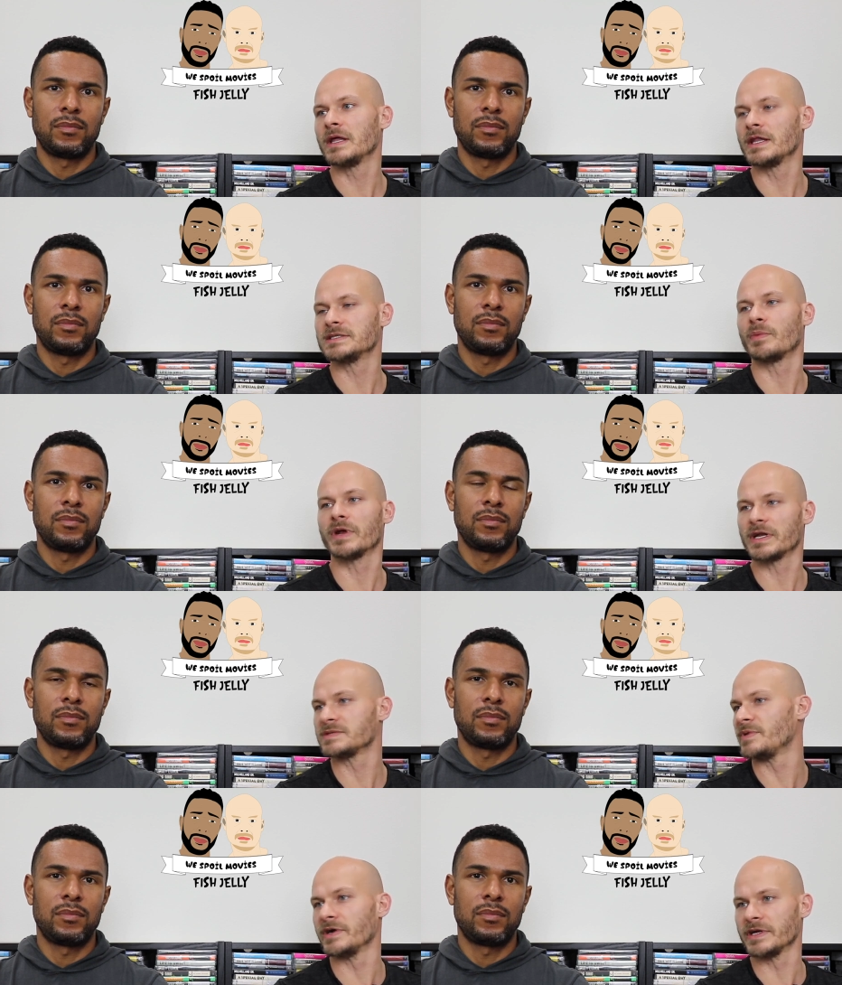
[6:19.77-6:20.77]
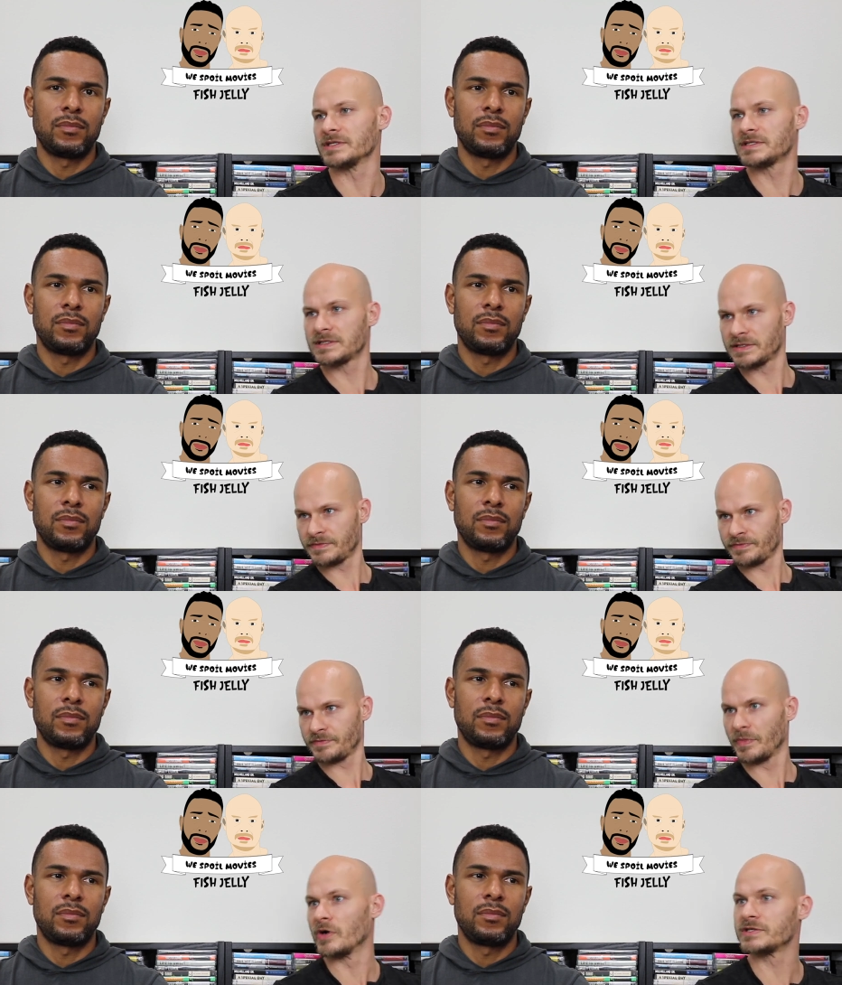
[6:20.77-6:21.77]
Speaker 1: that someone had experienced
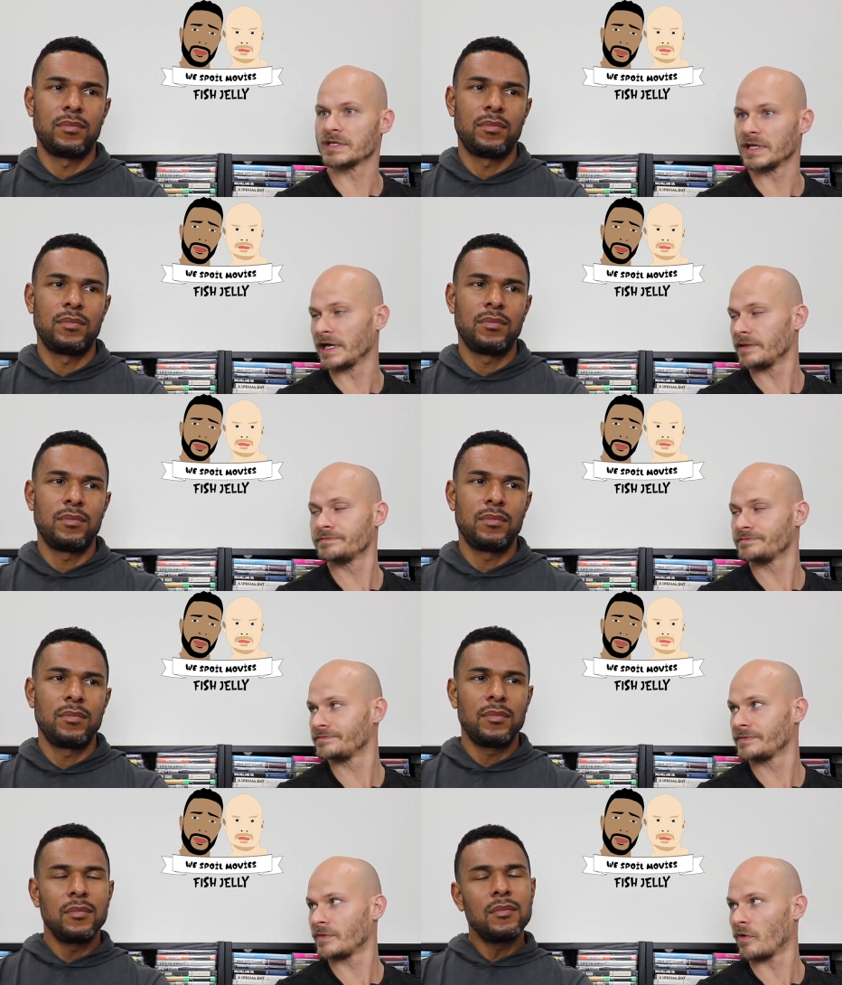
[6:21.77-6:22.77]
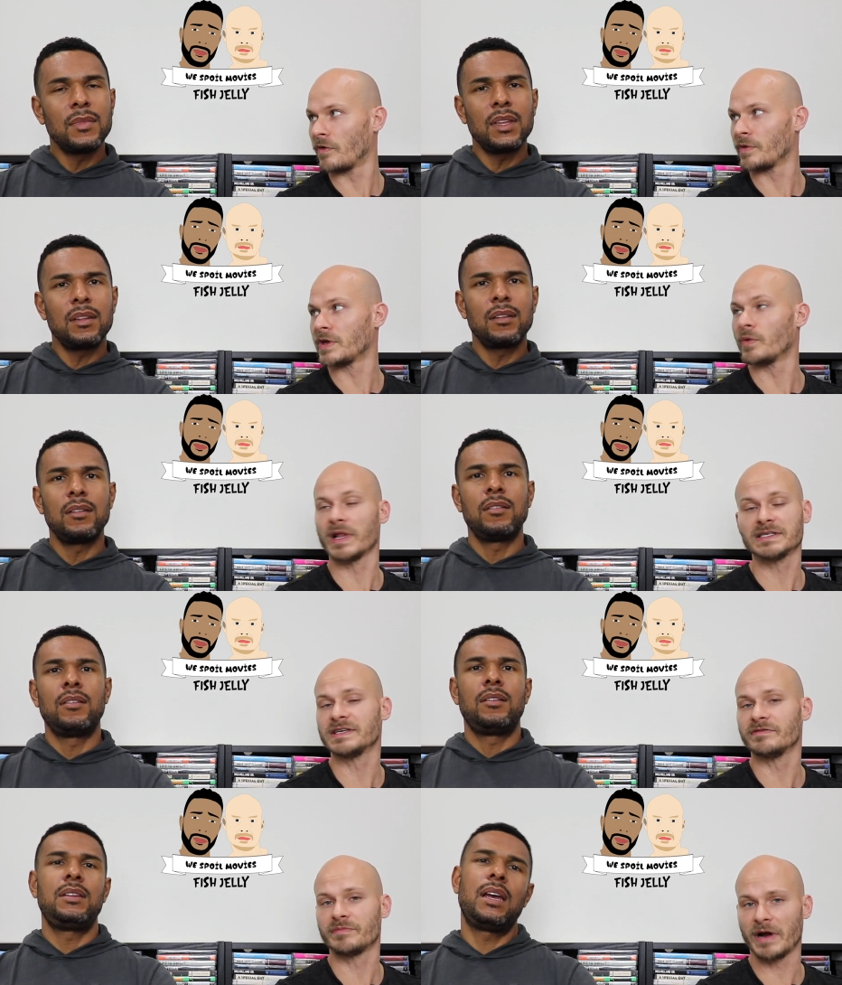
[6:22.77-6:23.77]
personally or with a
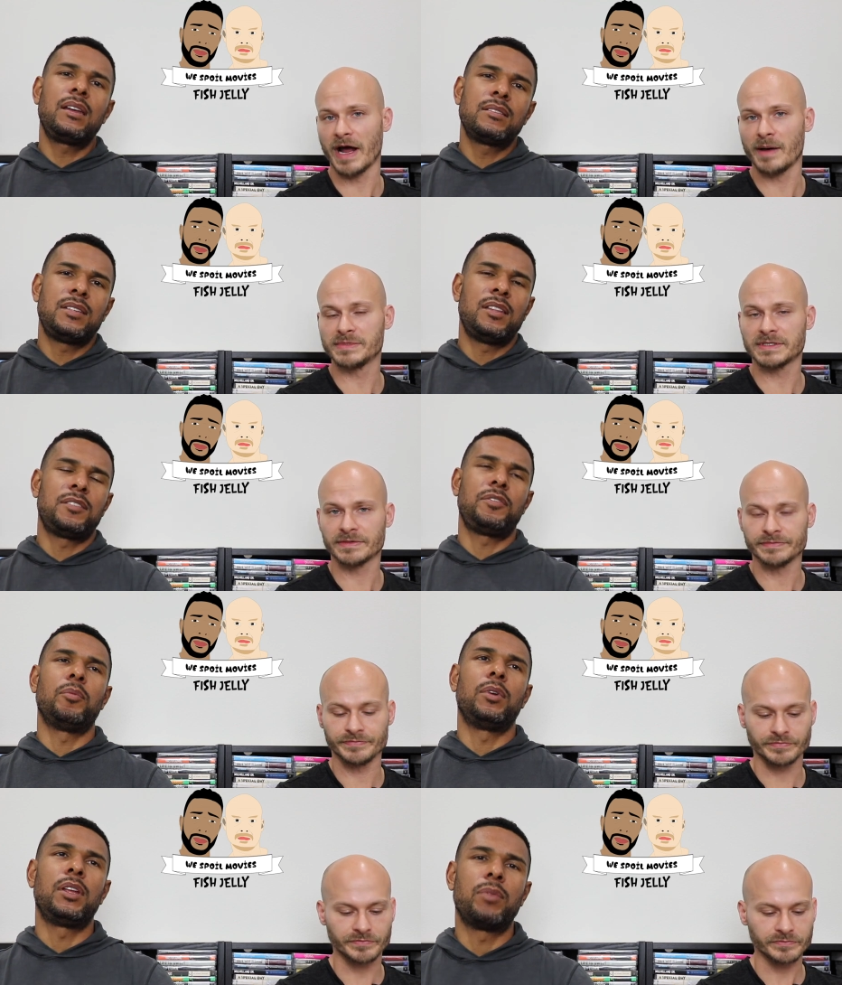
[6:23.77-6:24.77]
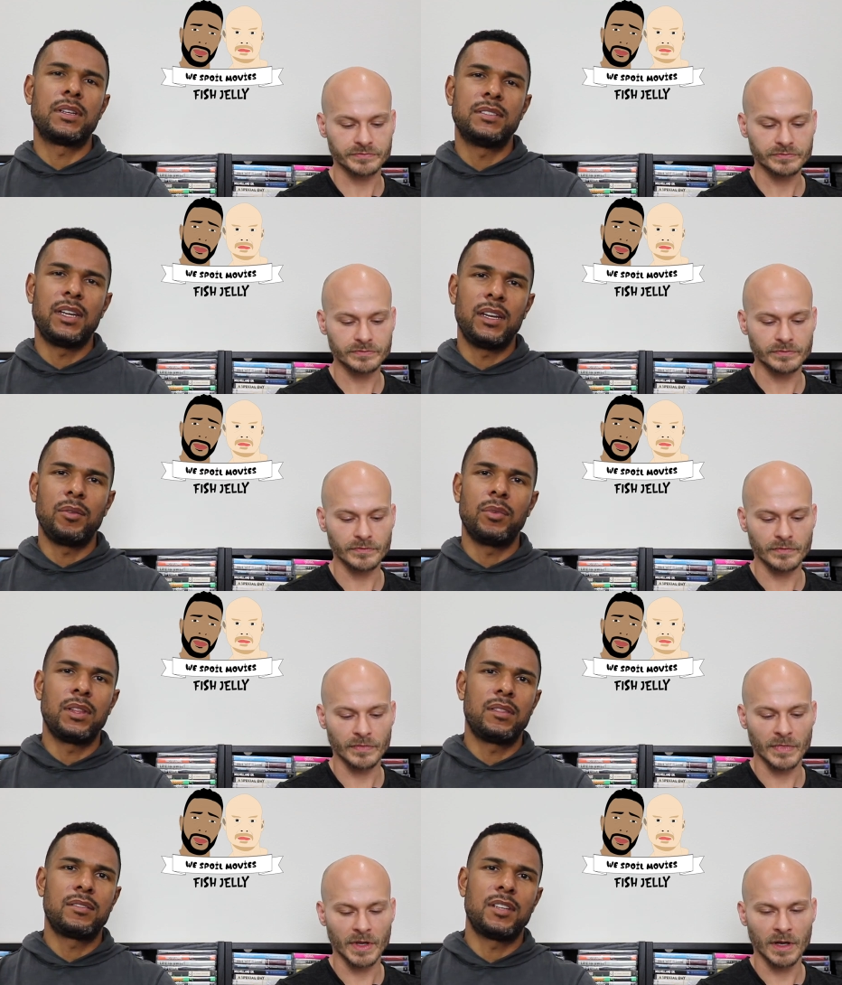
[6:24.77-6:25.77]
relative. Yeah, perhaps. I could see this film really
Speaker 2: resonating
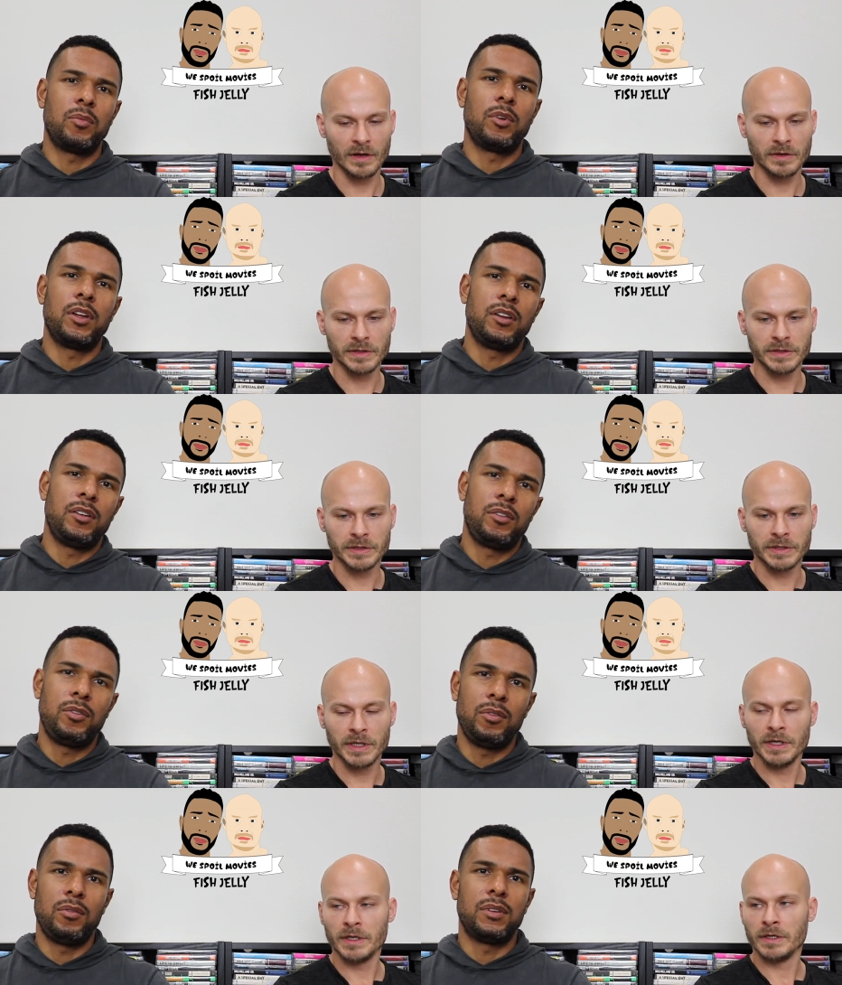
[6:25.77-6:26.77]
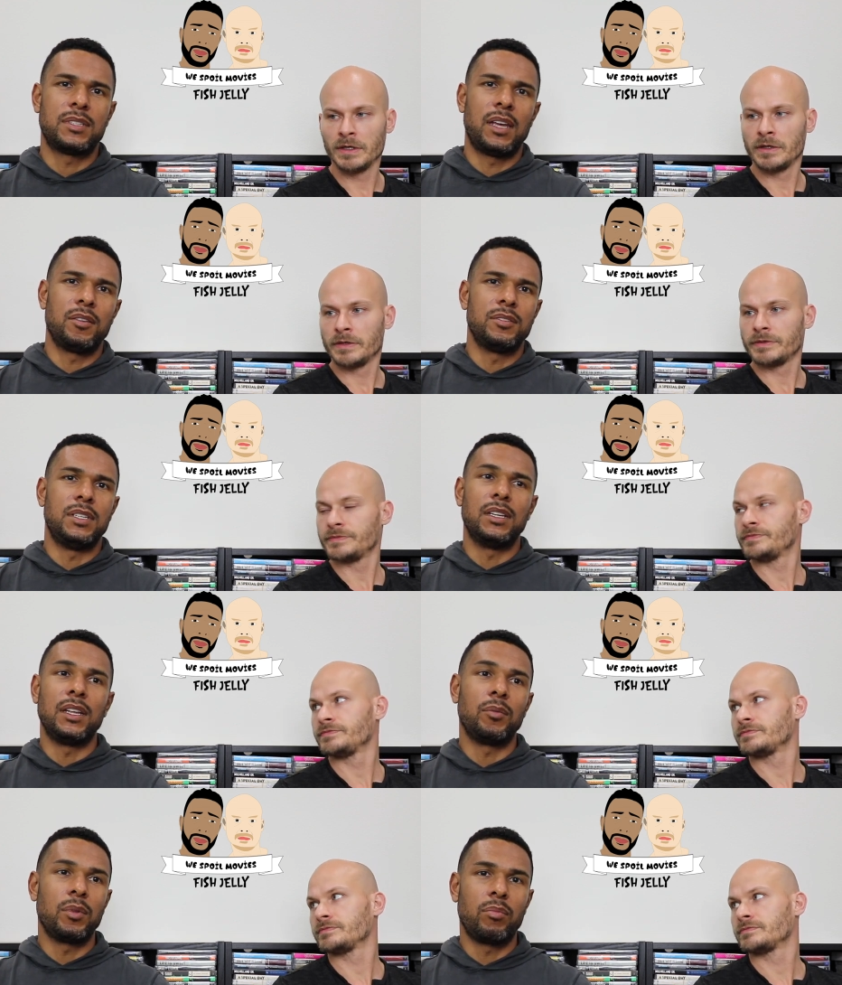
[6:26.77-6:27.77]
with someone who is either
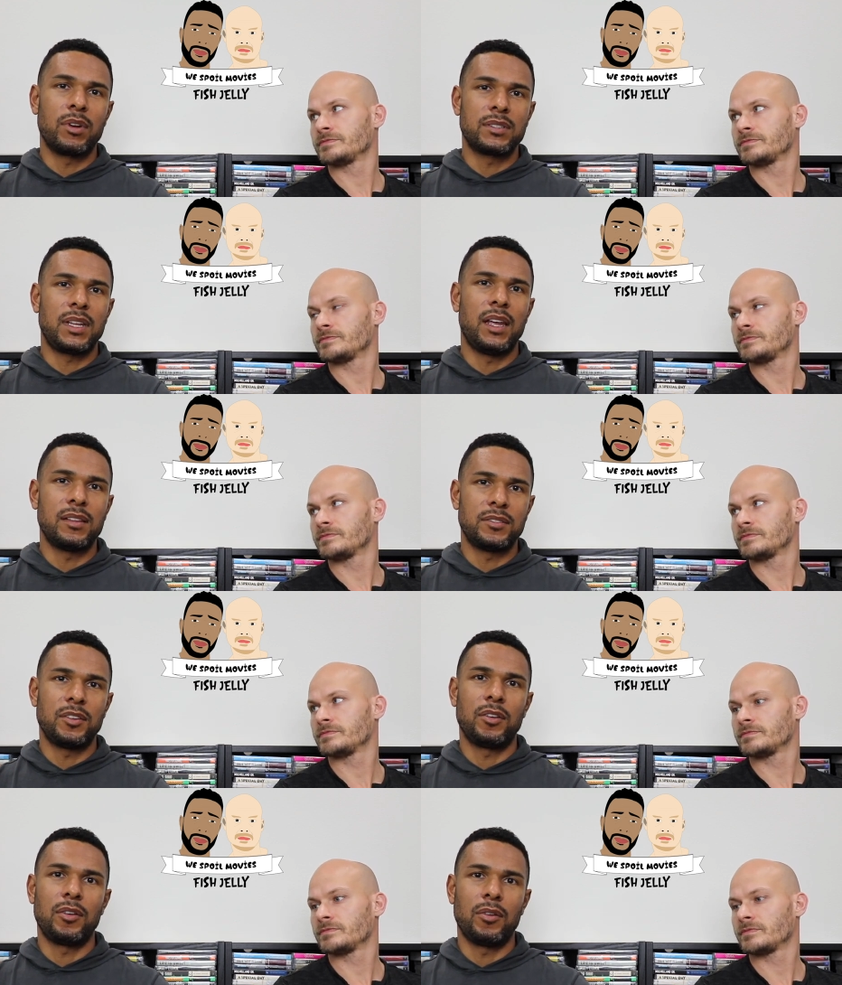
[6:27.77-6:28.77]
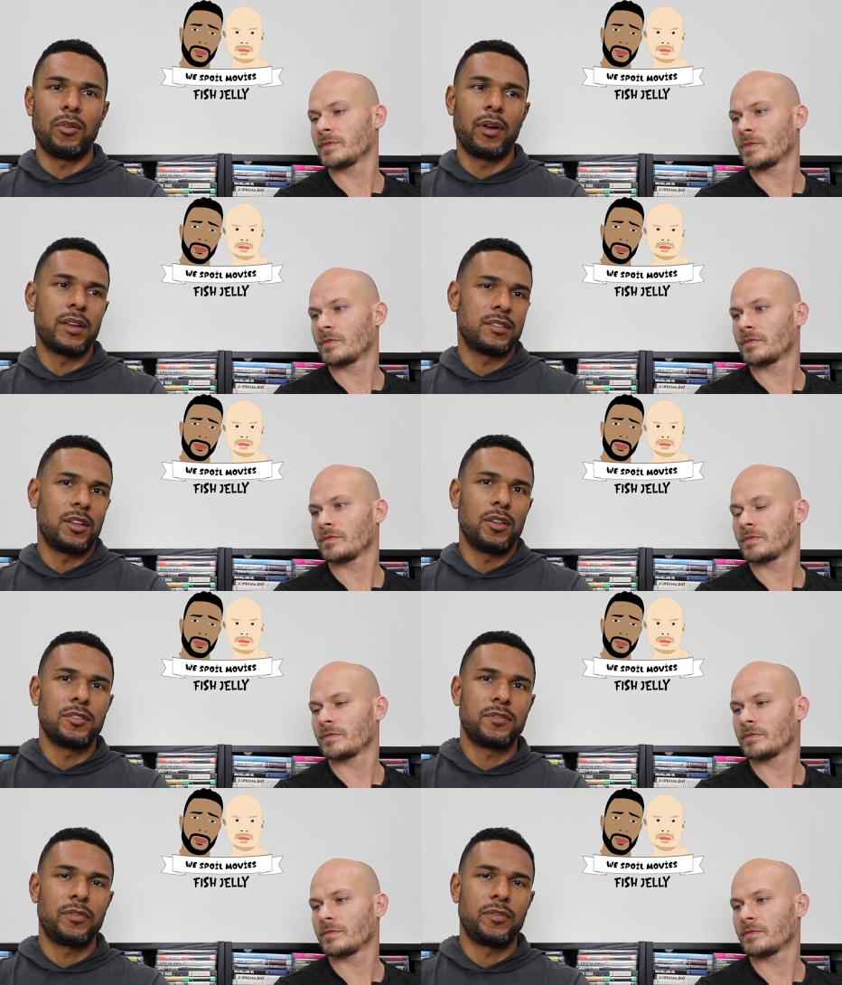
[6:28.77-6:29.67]
dealing with breast cancer or has a close